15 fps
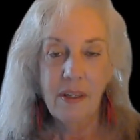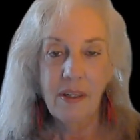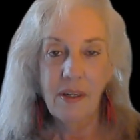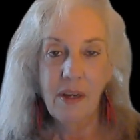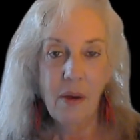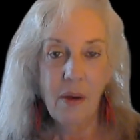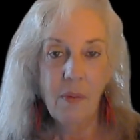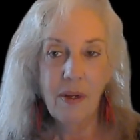
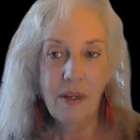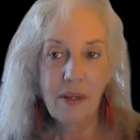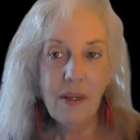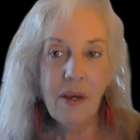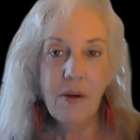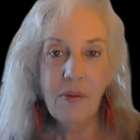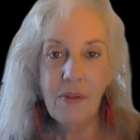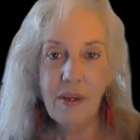you know, and
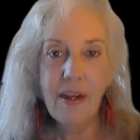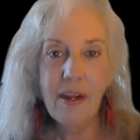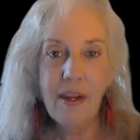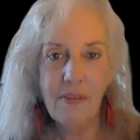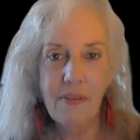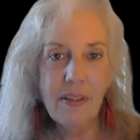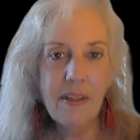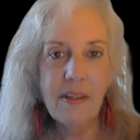know that
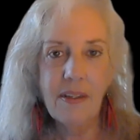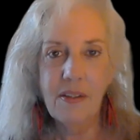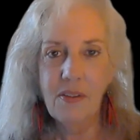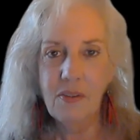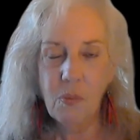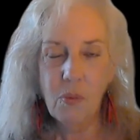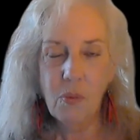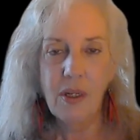everything
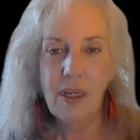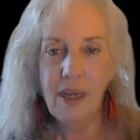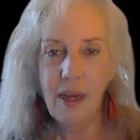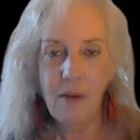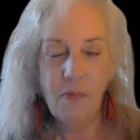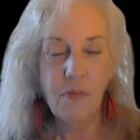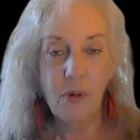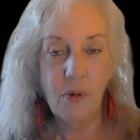is working
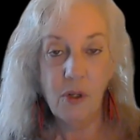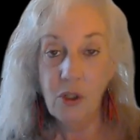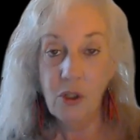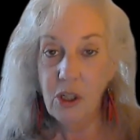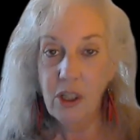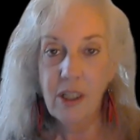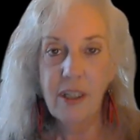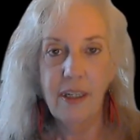out for your
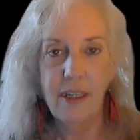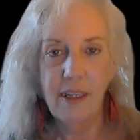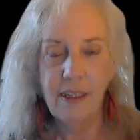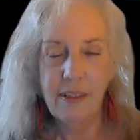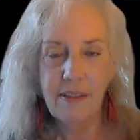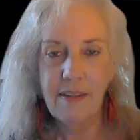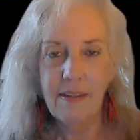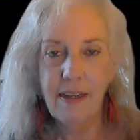good
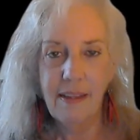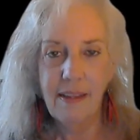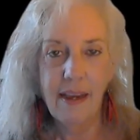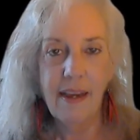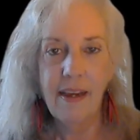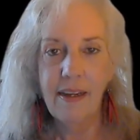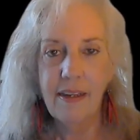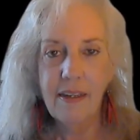and say
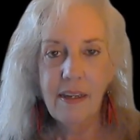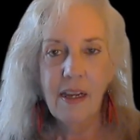that.